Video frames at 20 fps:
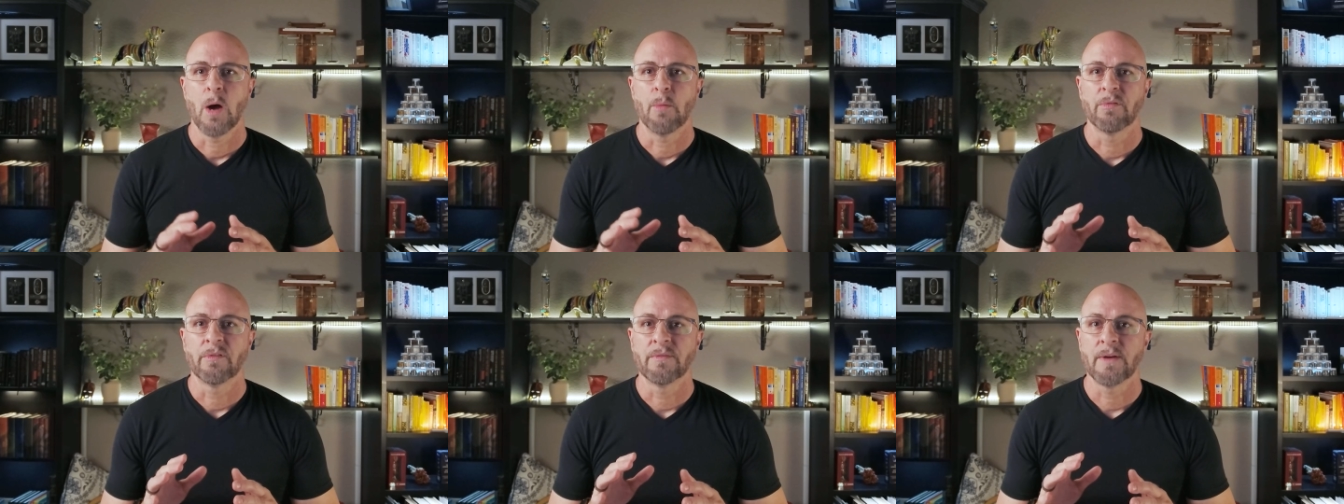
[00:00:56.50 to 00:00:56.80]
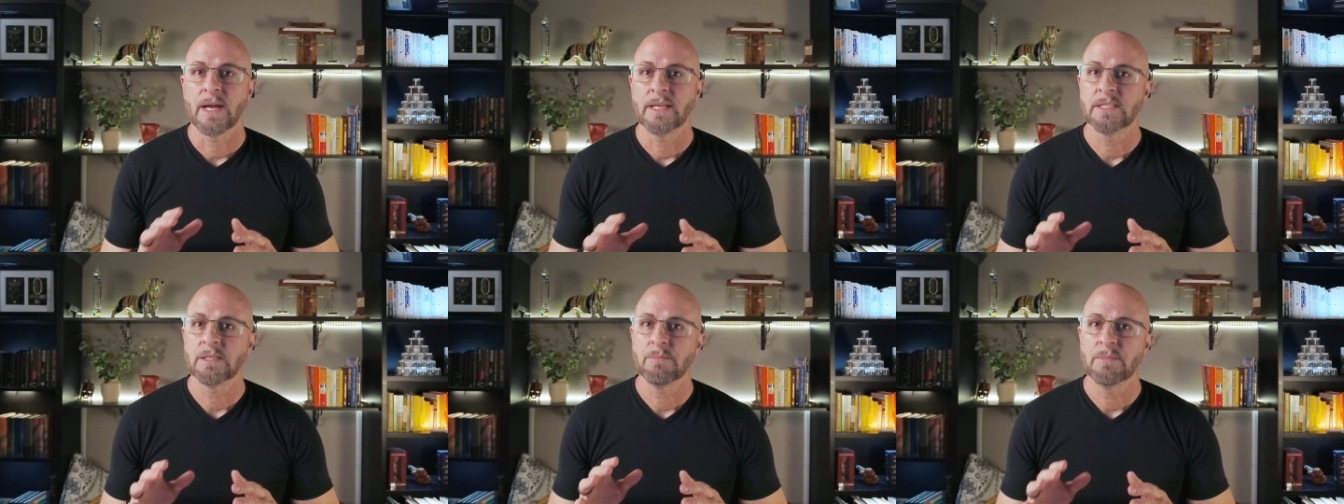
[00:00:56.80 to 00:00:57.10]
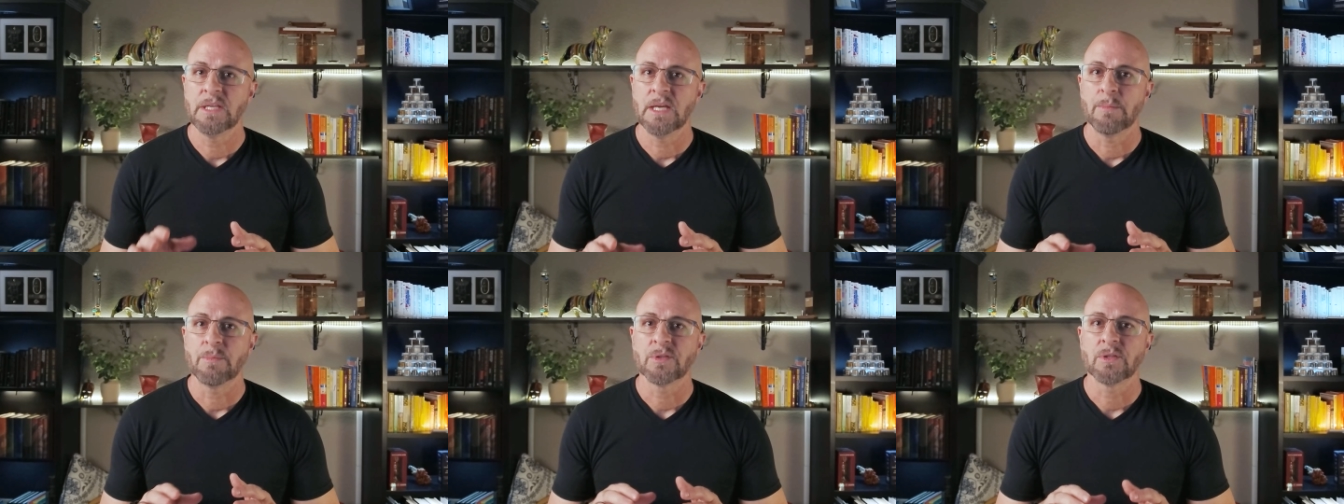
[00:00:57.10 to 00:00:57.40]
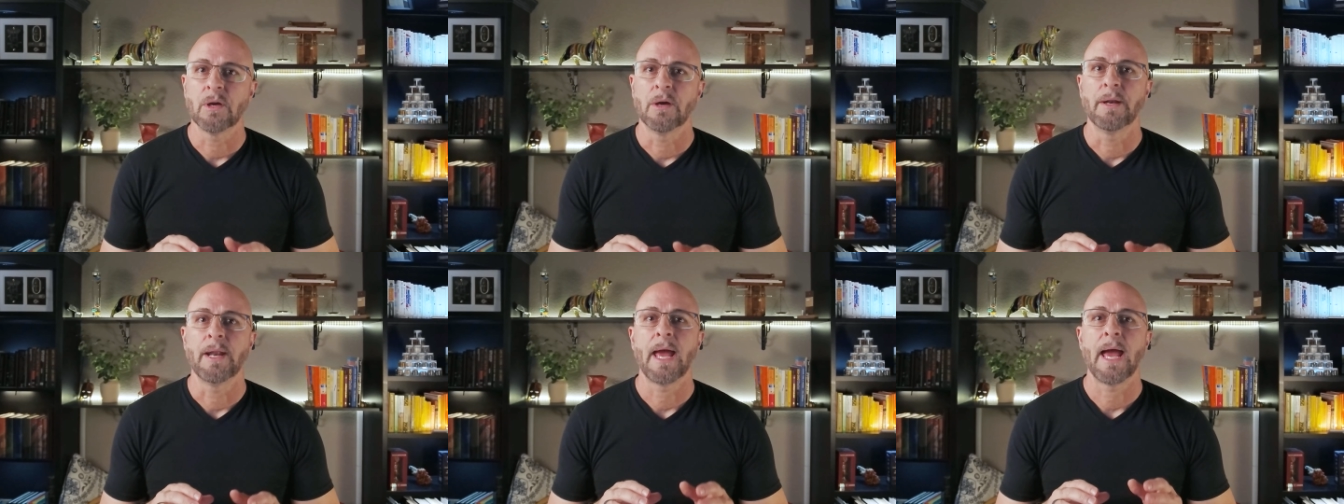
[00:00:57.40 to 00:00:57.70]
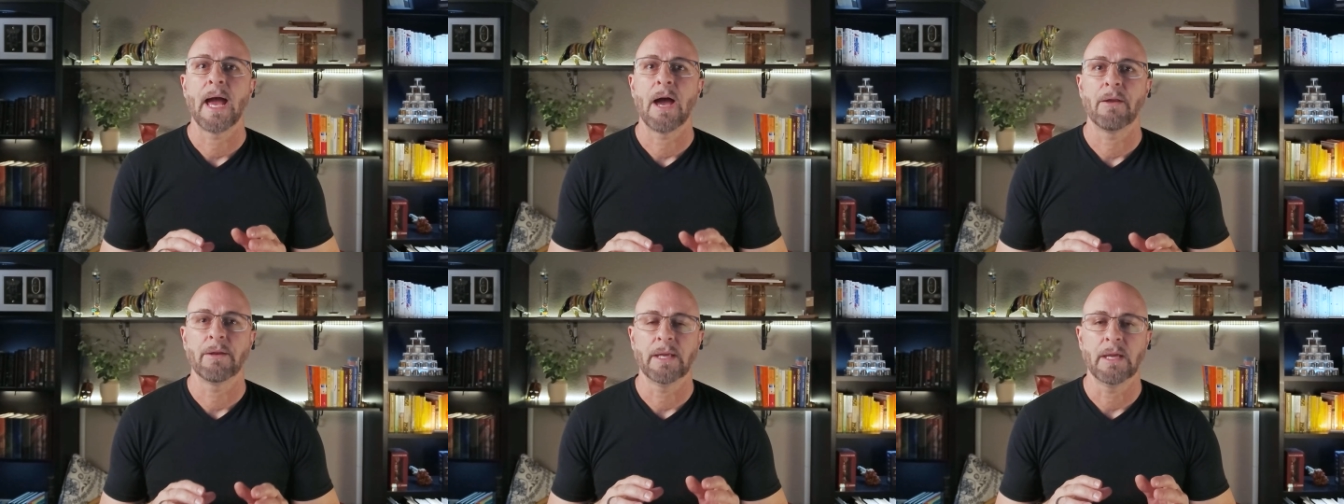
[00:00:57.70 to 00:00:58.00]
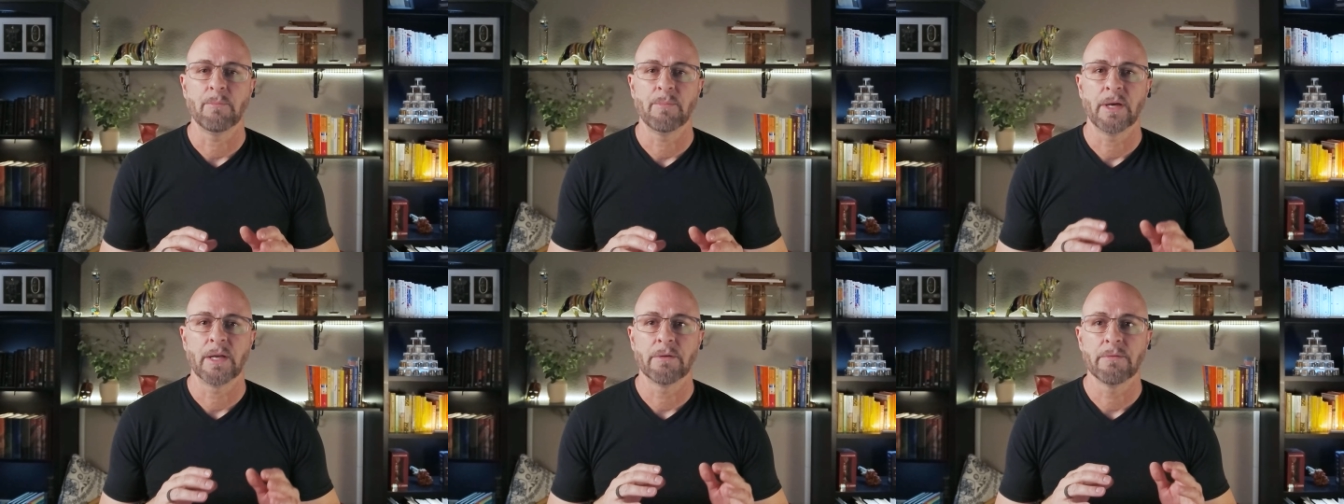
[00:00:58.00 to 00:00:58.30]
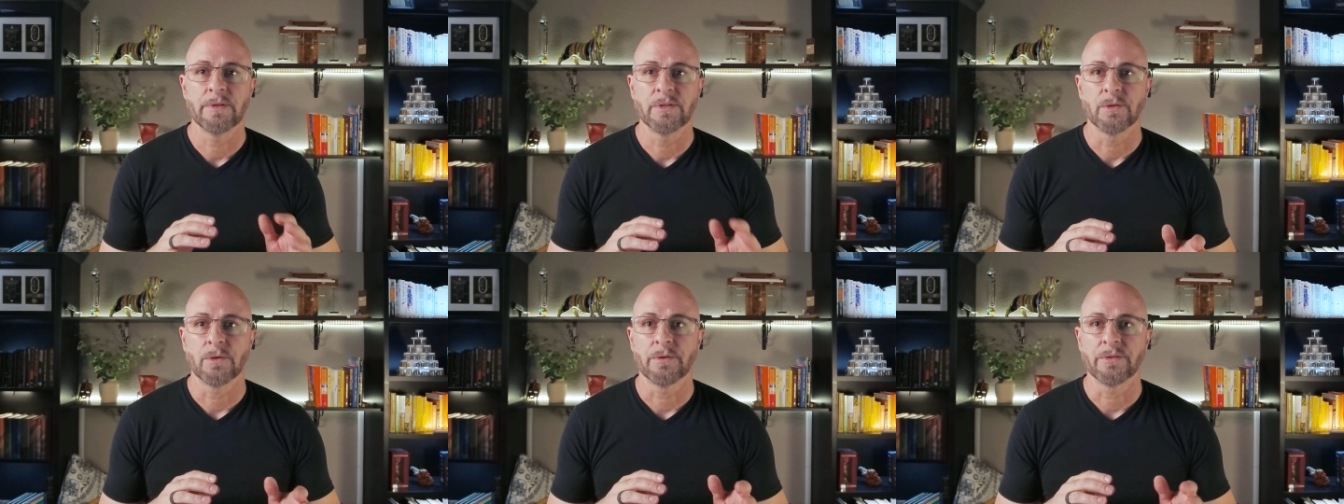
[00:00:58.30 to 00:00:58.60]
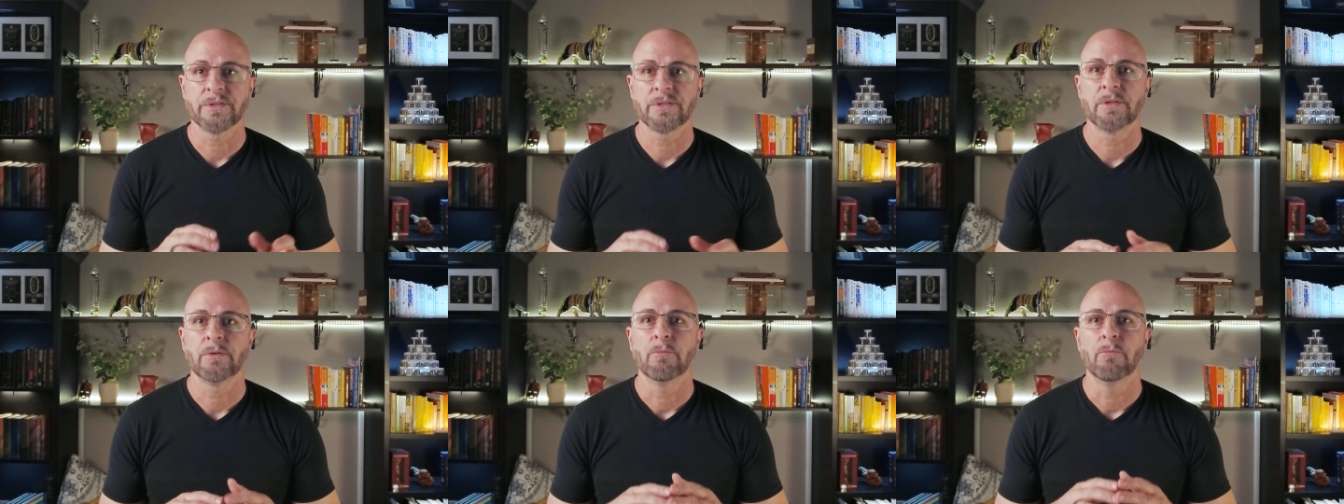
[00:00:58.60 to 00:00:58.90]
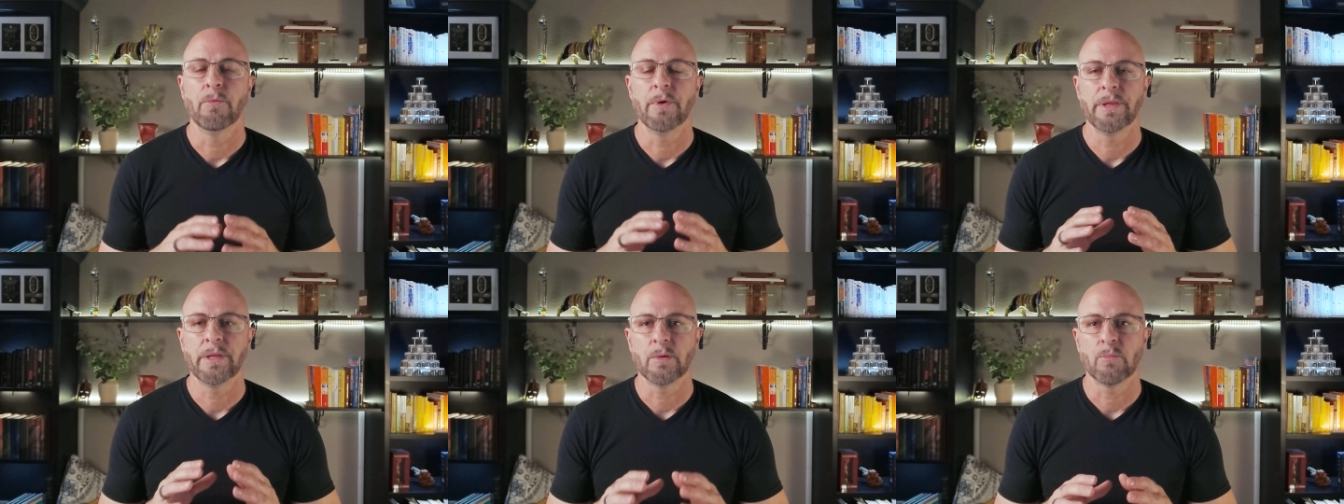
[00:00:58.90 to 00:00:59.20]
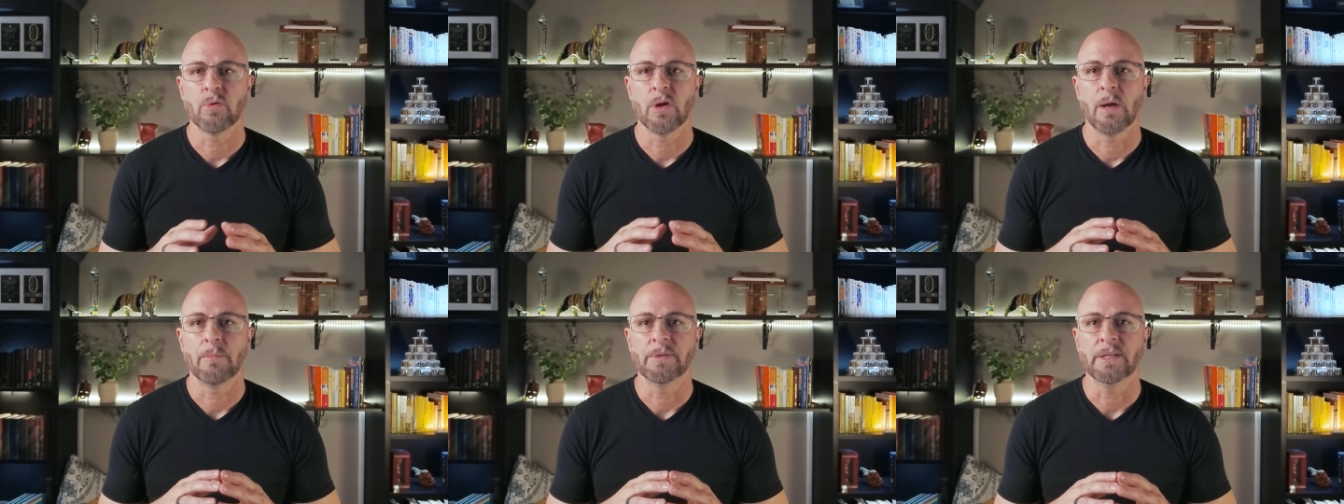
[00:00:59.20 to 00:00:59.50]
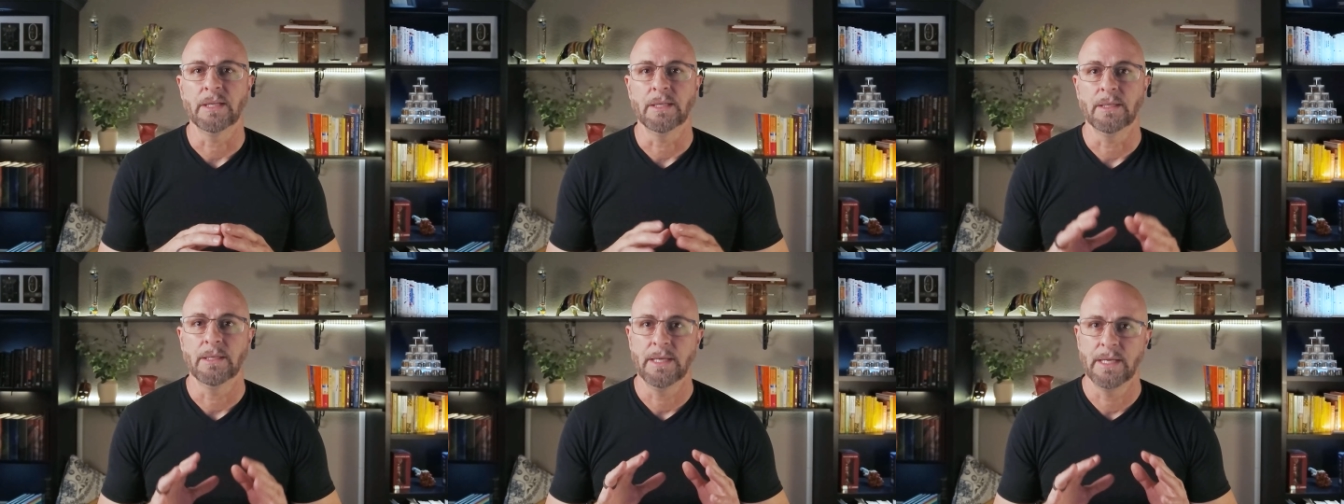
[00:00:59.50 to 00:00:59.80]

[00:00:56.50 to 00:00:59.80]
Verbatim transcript: I'll provide some tips on how to get better results with your prompting